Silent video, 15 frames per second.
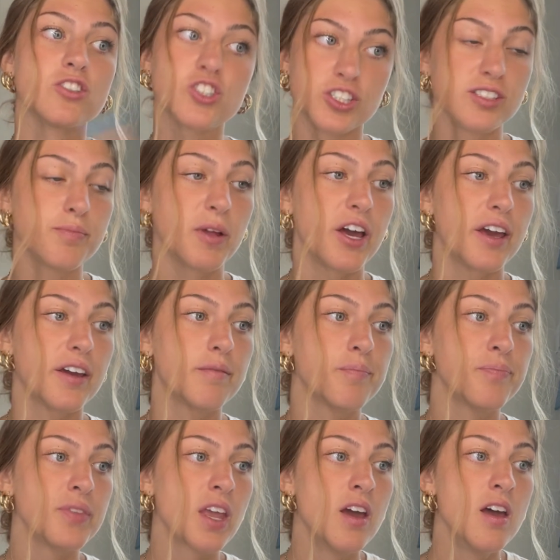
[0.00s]
She's playing
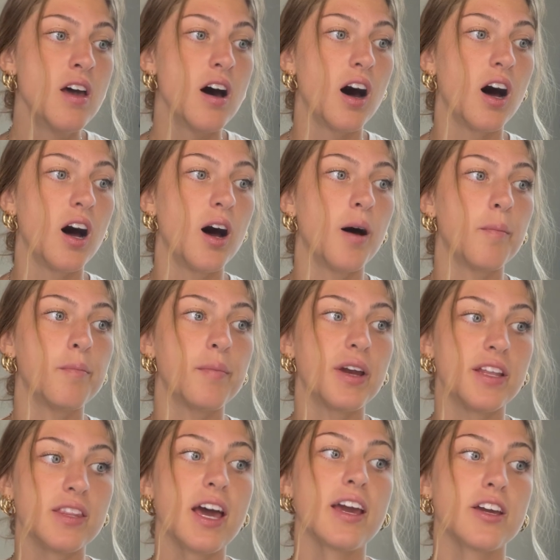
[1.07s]

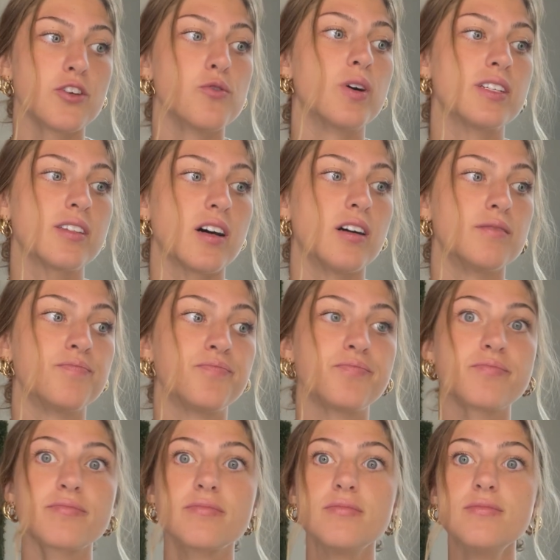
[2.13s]
in the AUSL.
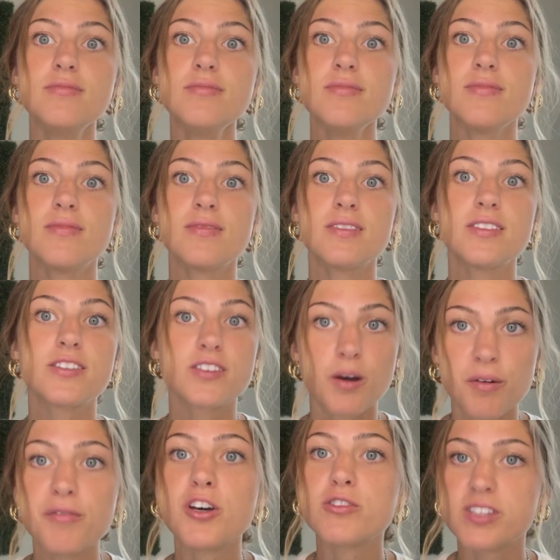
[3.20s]
Some
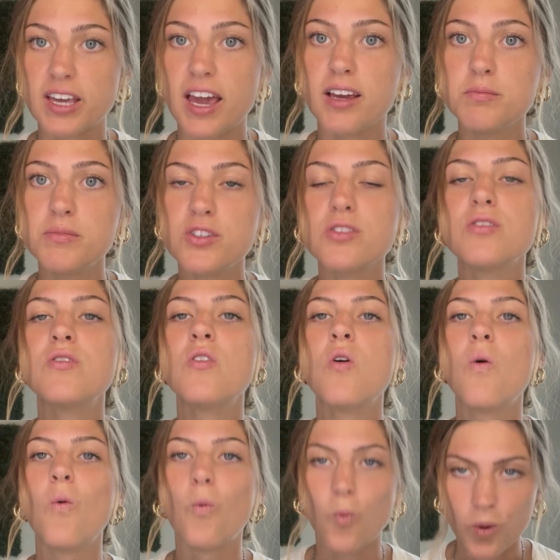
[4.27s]
of those games
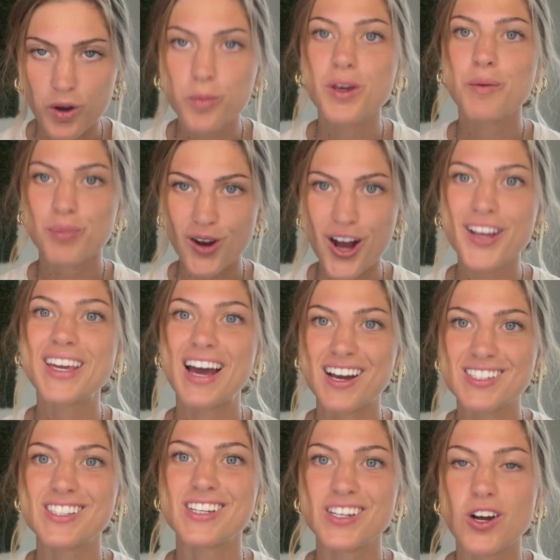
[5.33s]
will be
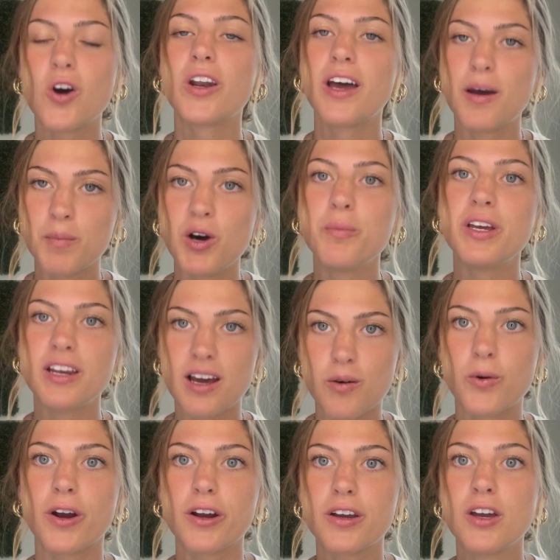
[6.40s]
broadcasted on MLB
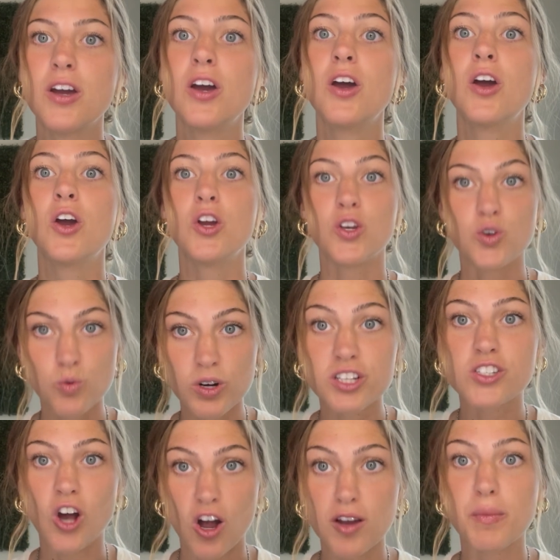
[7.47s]
Network. You want to
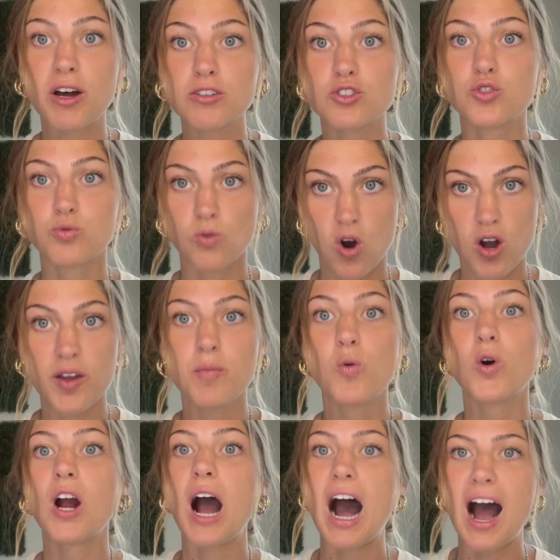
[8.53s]
talk about drawing
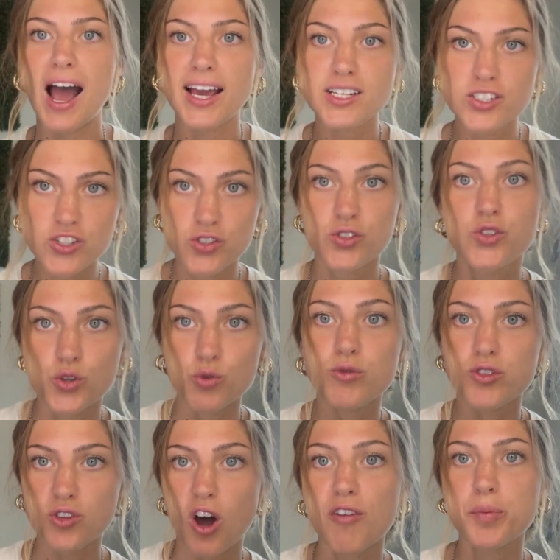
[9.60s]
more eyes to
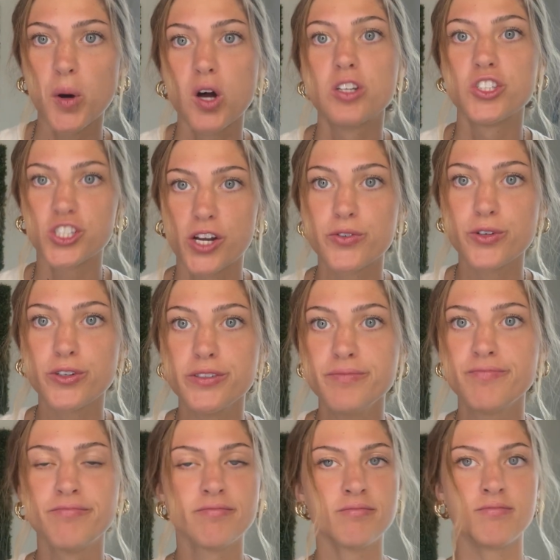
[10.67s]
softball in general?
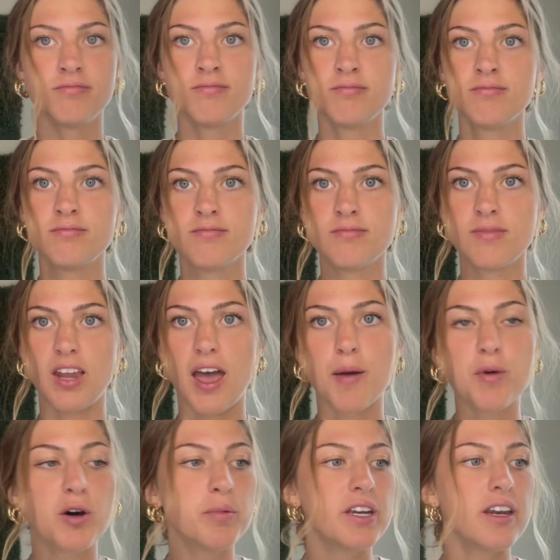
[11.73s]

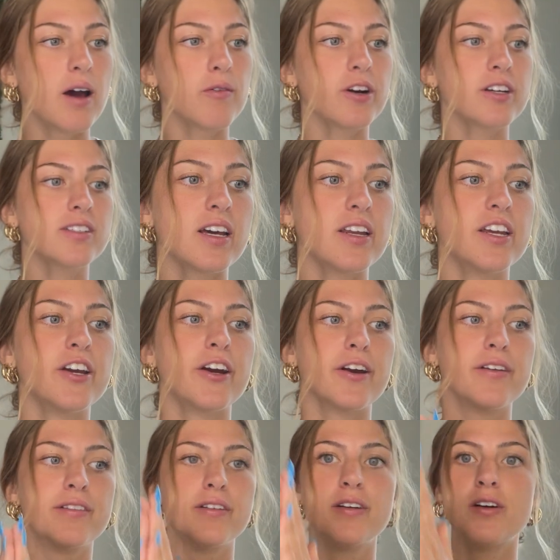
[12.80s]
MLB Network
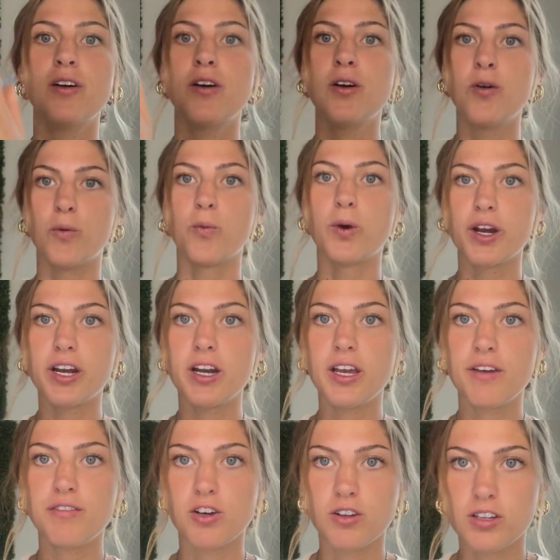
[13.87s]
here, we're going to
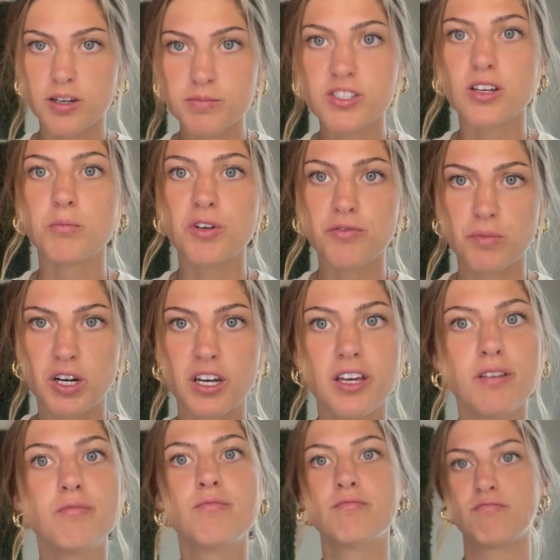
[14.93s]
give you a lump sum of
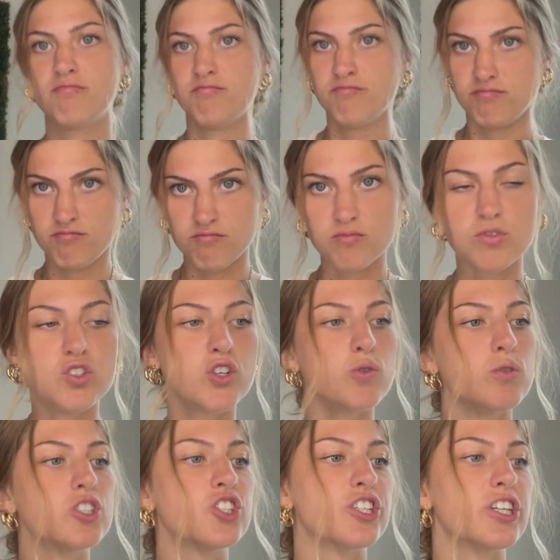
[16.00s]
money. Do
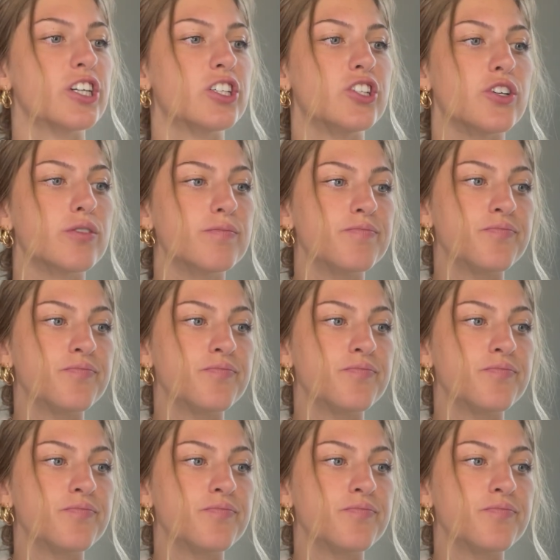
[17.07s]
what you're going to do.